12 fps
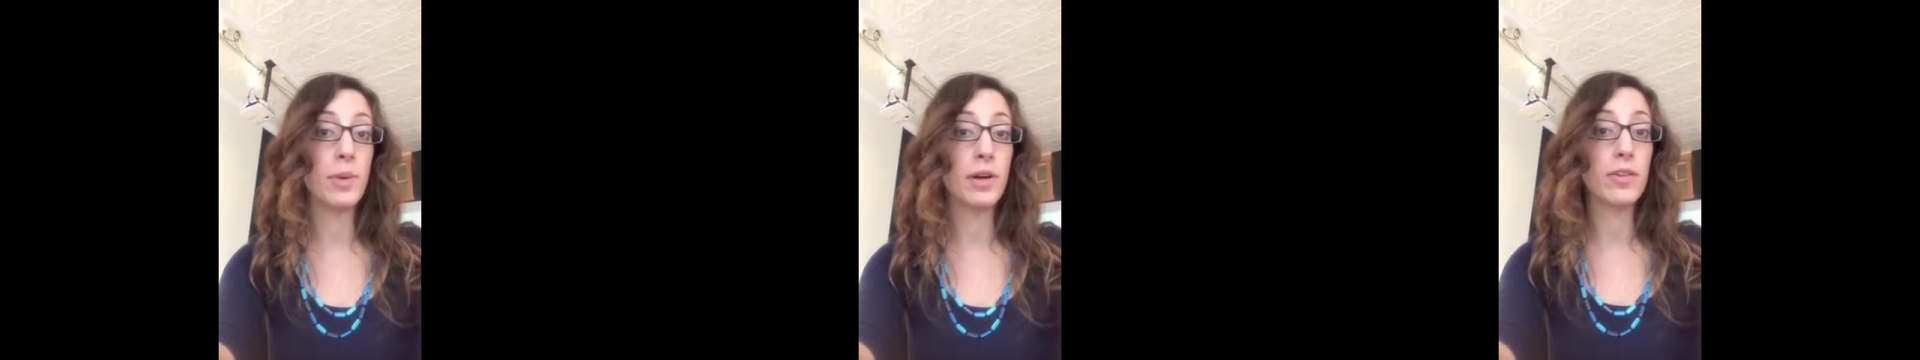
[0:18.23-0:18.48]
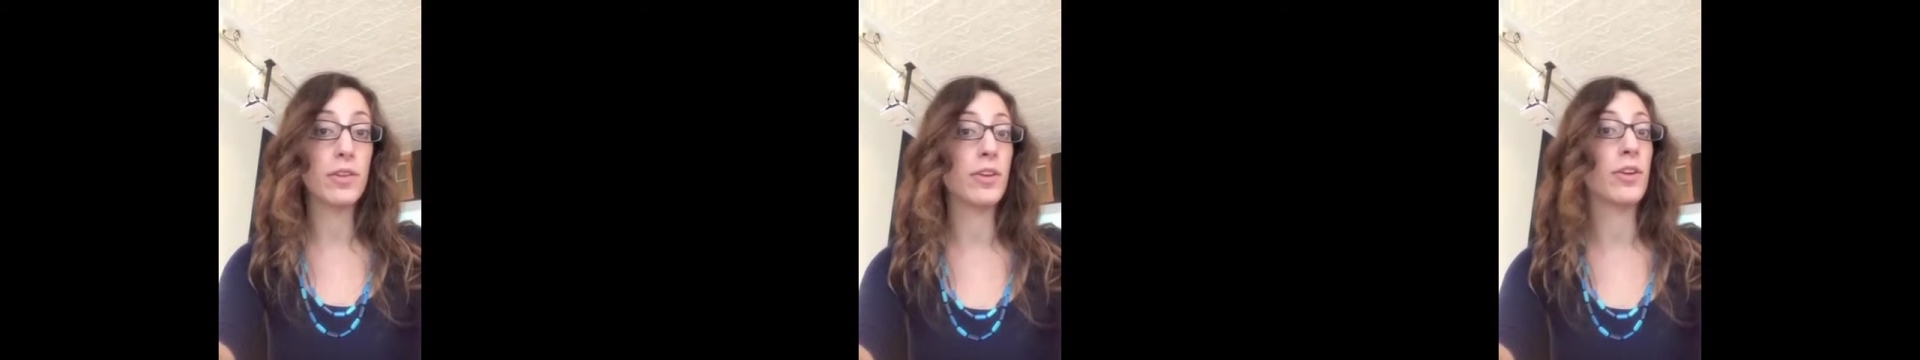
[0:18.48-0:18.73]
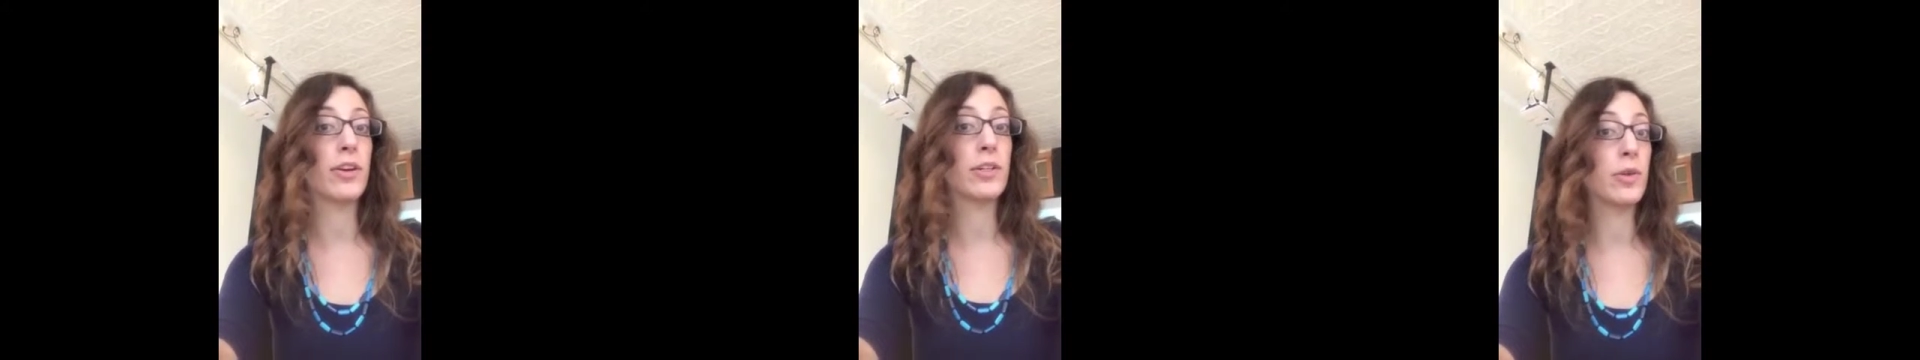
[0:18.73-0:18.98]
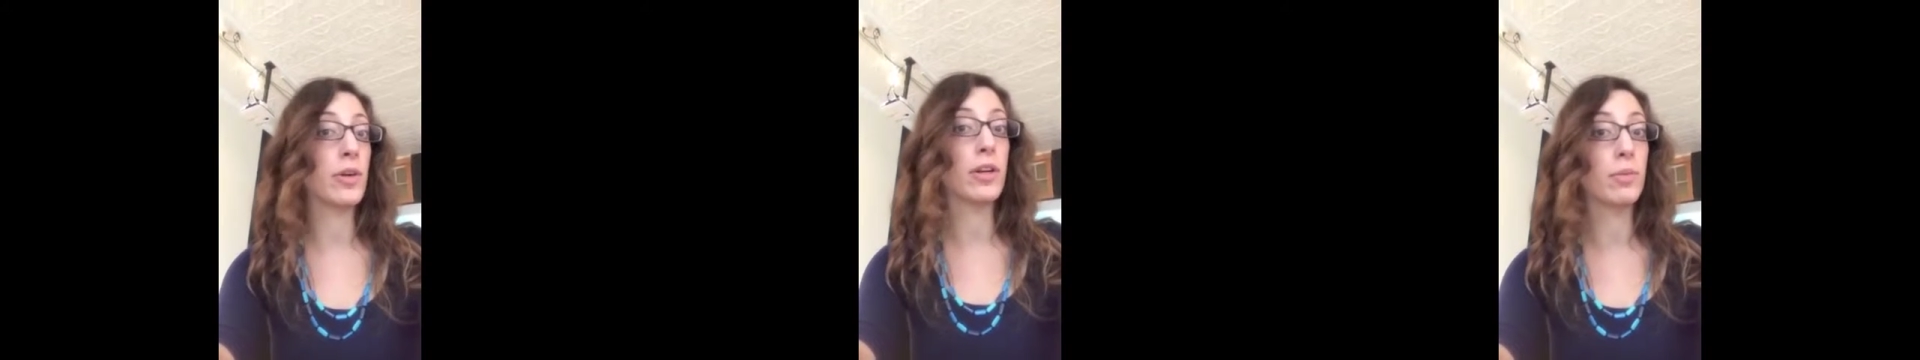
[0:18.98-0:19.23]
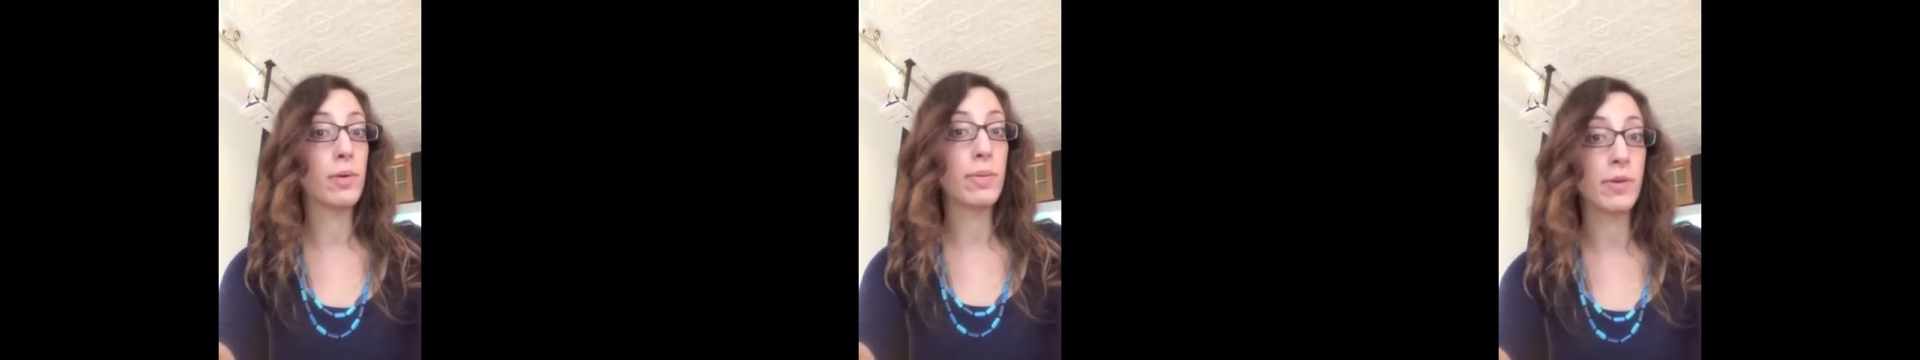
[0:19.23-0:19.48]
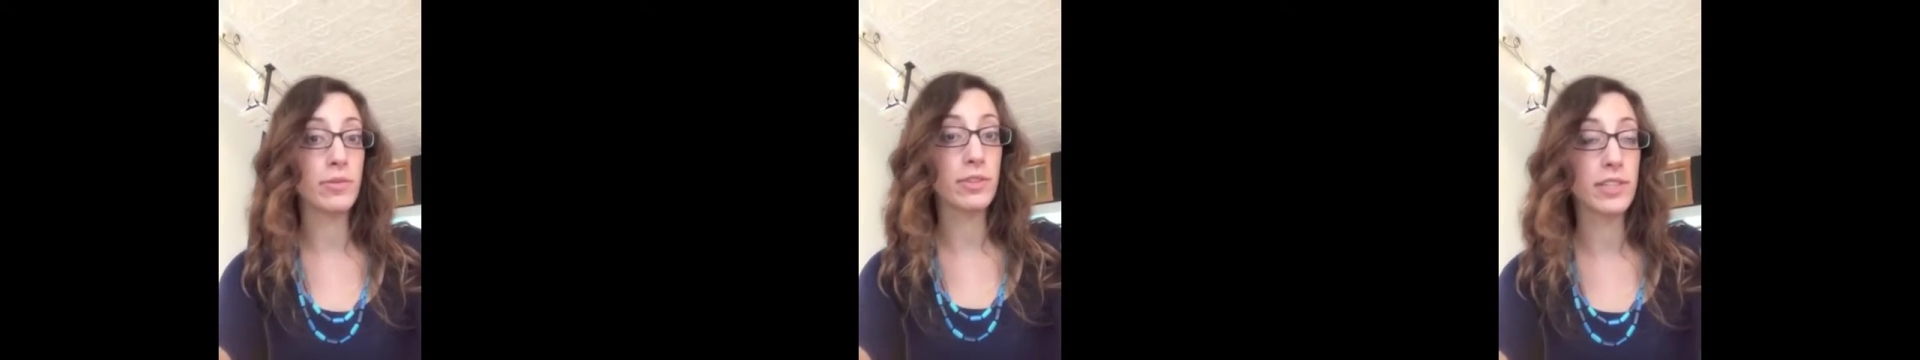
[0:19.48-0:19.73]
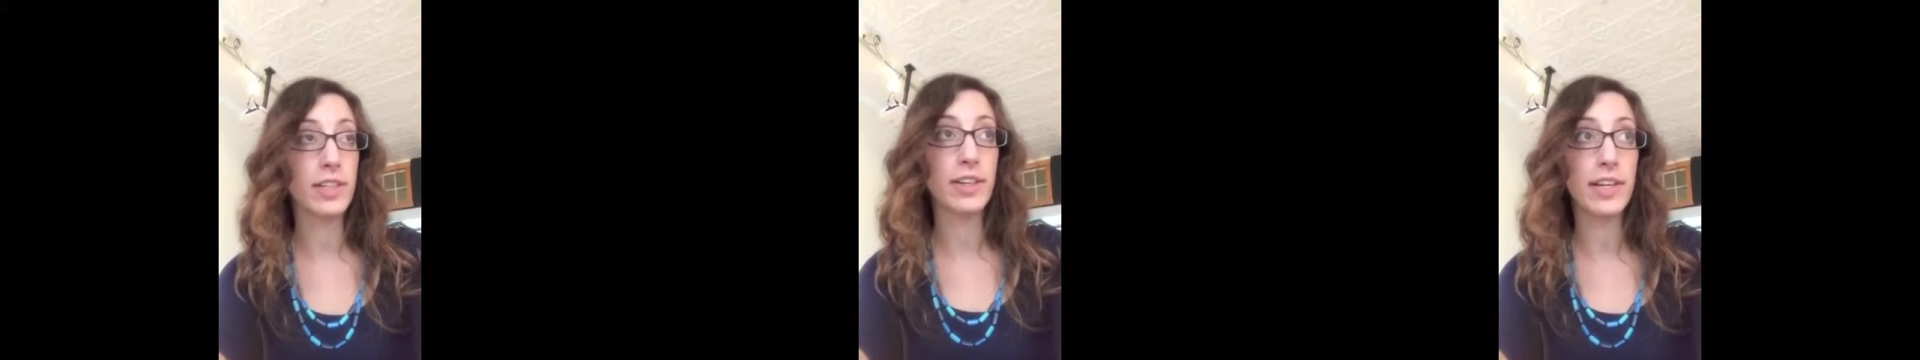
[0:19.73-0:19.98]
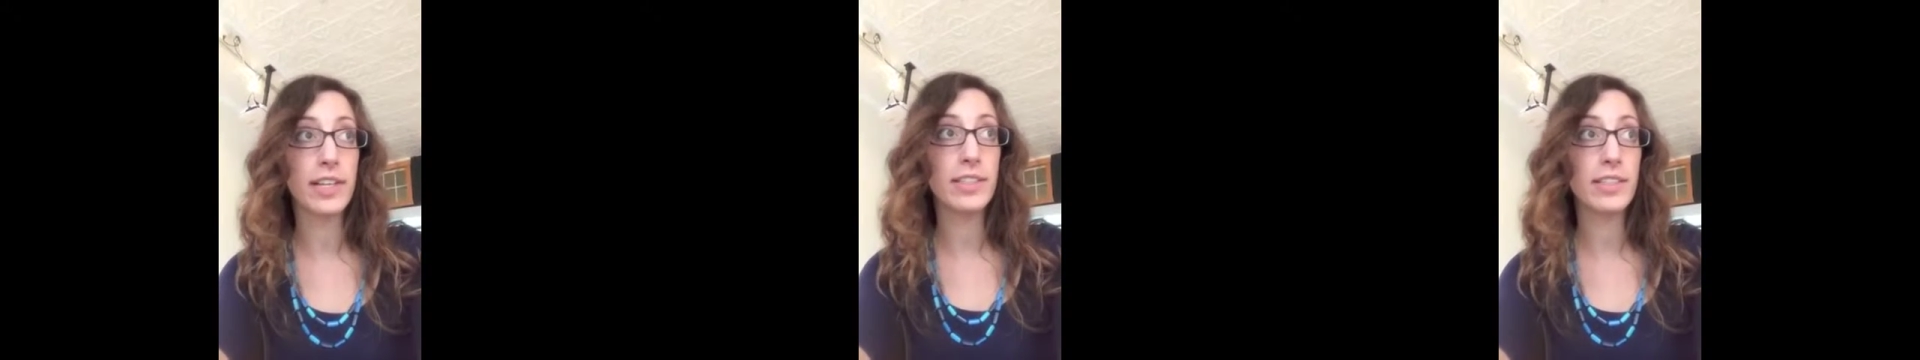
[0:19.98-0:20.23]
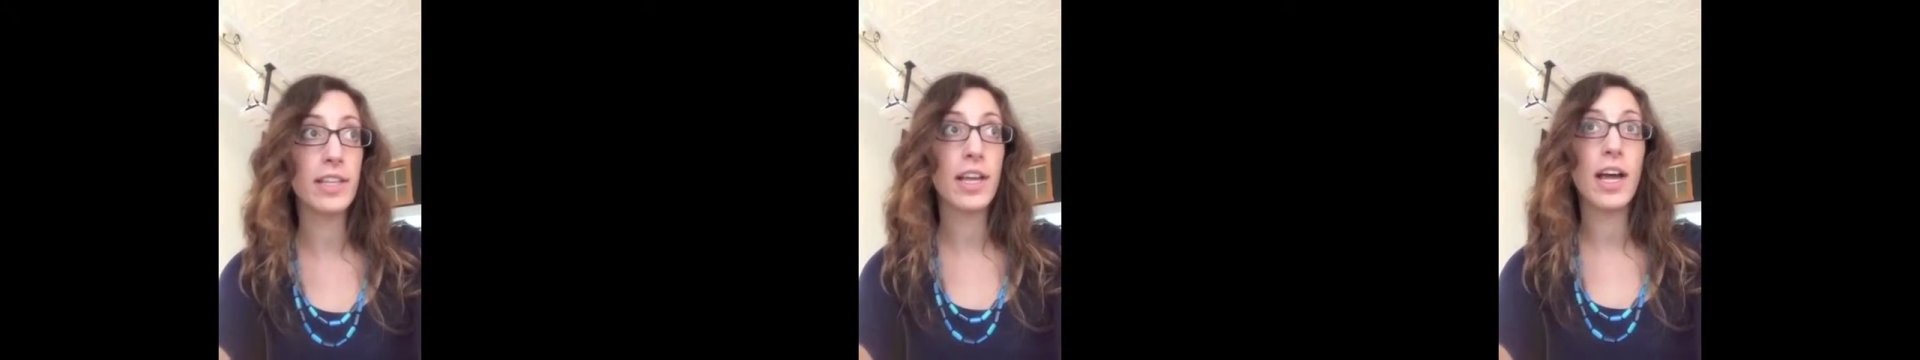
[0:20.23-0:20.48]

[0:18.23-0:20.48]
part of the curatorial proposal series.